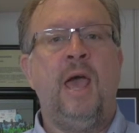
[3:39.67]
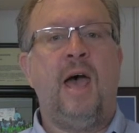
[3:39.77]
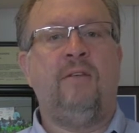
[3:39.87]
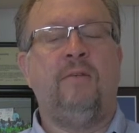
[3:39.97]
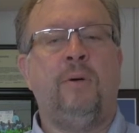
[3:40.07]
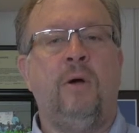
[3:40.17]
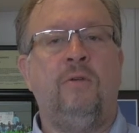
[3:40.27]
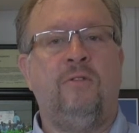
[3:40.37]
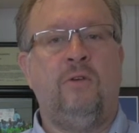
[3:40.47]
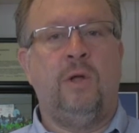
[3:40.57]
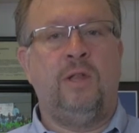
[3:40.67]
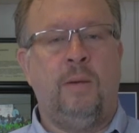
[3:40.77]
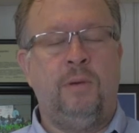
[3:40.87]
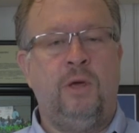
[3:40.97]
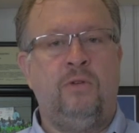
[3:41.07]
as opposed to a
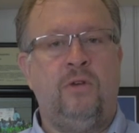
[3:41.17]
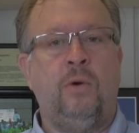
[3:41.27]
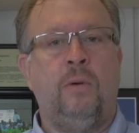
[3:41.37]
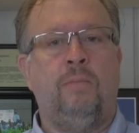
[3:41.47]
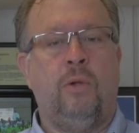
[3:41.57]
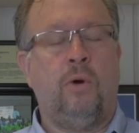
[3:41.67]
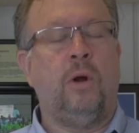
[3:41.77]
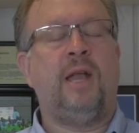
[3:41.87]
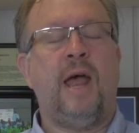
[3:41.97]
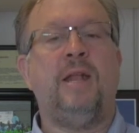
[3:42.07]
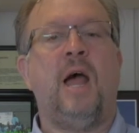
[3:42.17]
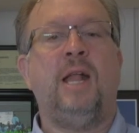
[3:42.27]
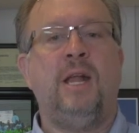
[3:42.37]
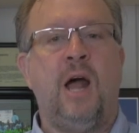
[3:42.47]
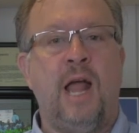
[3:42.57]
W-2 or a
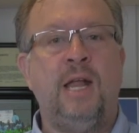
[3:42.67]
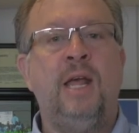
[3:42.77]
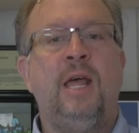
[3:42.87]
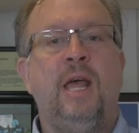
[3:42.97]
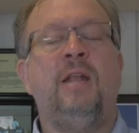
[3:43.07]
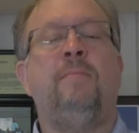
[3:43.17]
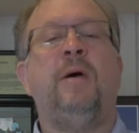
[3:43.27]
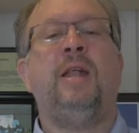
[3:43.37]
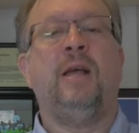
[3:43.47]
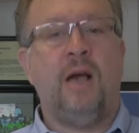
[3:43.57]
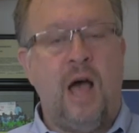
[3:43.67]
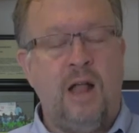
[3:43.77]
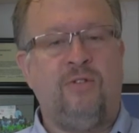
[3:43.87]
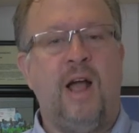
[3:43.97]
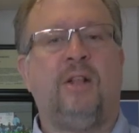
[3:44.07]
1099 independent
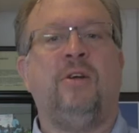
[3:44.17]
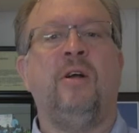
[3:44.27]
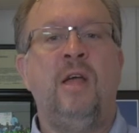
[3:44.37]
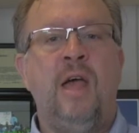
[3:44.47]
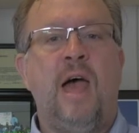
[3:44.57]
contractor